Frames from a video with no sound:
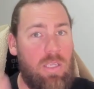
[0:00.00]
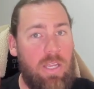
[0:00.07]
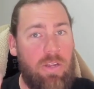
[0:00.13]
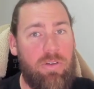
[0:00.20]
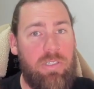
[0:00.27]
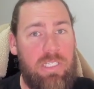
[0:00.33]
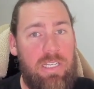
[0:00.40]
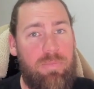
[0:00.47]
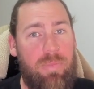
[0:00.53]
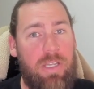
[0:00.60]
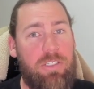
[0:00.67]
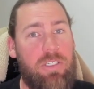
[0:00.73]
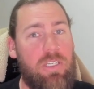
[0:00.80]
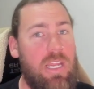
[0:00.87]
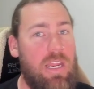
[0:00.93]
Kieran did
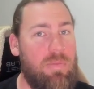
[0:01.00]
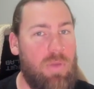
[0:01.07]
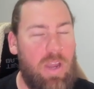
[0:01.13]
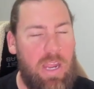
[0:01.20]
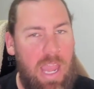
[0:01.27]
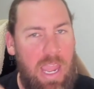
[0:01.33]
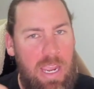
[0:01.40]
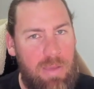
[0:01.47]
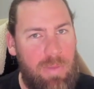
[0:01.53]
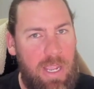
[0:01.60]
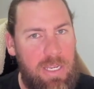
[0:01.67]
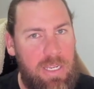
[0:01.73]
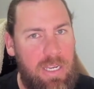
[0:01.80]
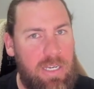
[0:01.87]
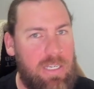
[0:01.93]
mention in my
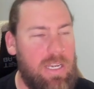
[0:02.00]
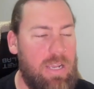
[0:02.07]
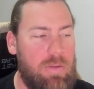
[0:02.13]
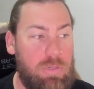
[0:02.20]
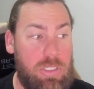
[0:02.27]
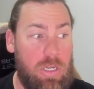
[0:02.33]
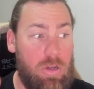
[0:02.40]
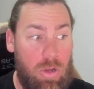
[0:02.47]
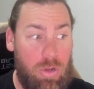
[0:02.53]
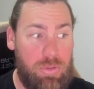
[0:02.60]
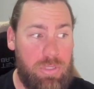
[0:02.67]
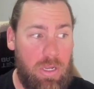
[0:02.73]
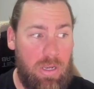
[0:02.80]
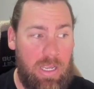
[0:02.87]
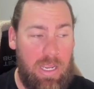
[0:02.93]
AMA the other day, which I'll
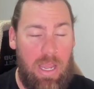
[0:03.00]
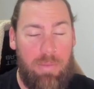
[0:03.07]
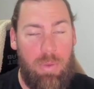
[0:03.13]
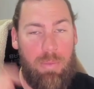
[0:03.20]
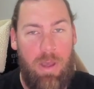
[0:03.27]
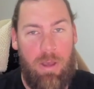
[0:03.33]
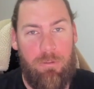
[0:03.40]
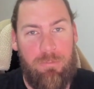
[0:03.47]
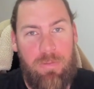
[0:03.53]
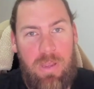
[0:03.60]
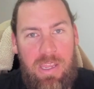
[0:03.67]
also link up above.